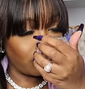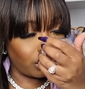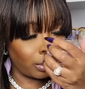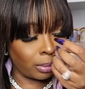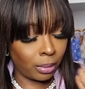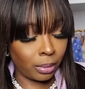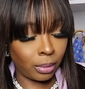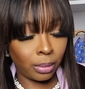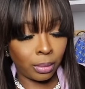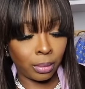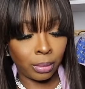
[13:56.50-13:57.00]

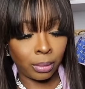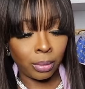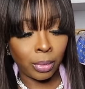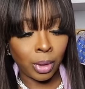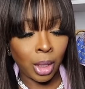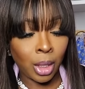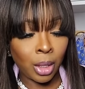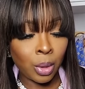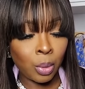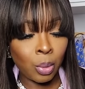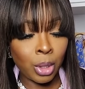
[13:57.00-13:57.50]
Mm -hmm.
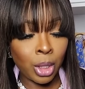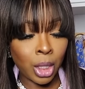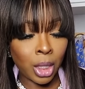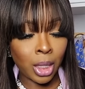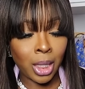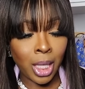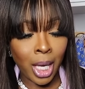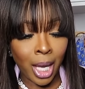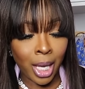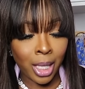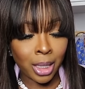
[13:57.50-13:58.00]
This one
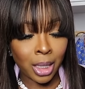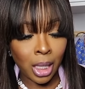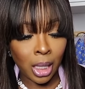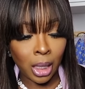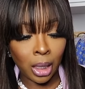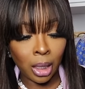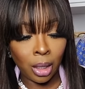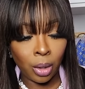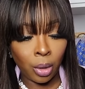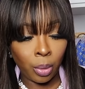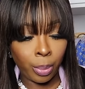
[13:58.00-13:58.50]
just has a
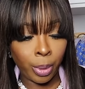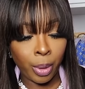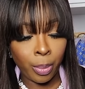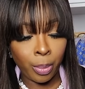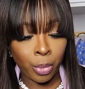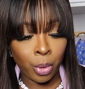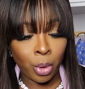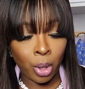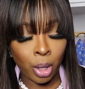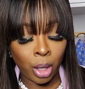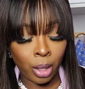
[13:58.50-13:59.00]
little bit
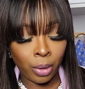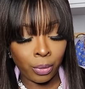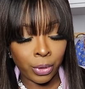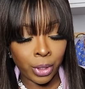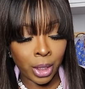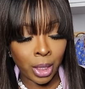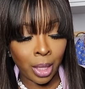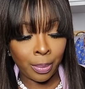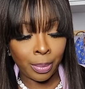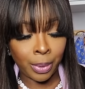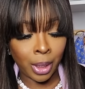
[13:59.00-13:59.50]
more of
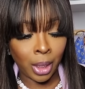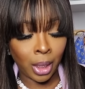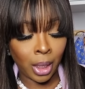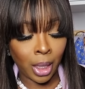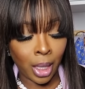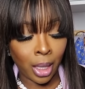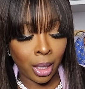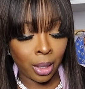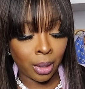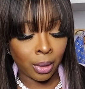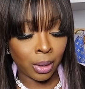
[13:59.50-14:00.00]
something
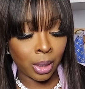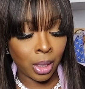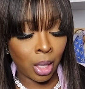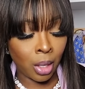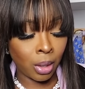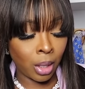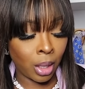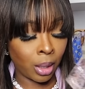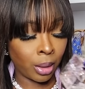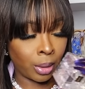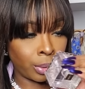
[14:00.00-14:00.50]
else.
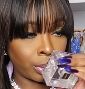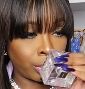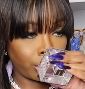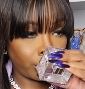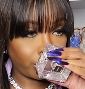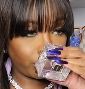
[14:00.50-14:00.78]
Hold on.